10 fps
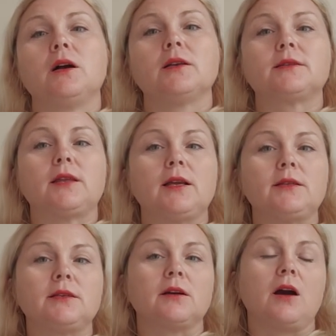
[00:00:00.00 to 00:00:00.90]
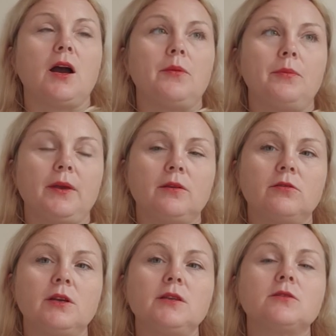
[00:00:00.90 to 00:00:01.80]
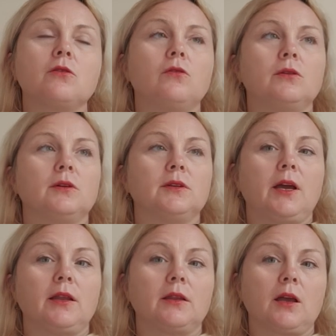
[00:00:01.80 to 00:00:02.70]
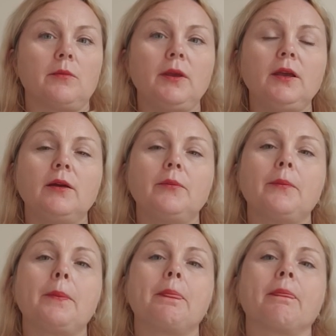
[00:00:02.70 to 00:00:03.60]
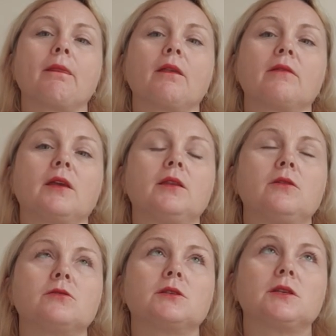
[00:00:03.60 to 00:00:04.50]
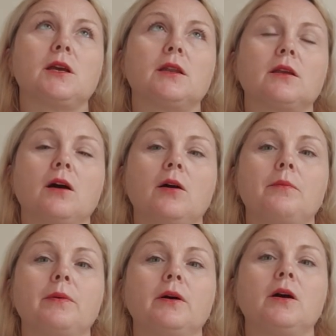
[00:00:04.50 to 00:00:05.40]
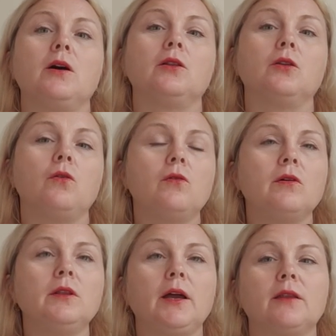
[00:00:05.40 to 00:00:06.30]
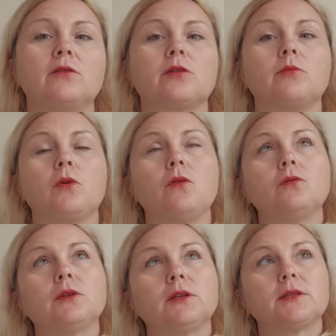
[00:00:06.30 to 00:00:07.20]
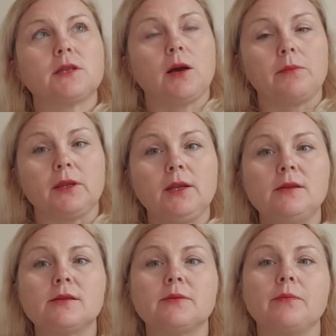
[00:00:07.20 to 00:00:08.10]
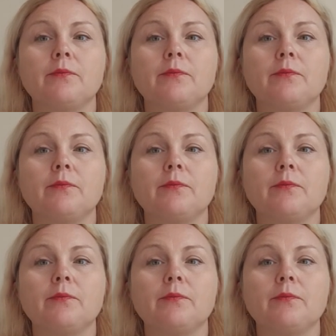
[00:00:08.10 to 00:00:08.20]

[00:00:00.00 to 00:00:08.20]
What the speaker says: static IP address or dynamic. Then you set up local and remote subnets.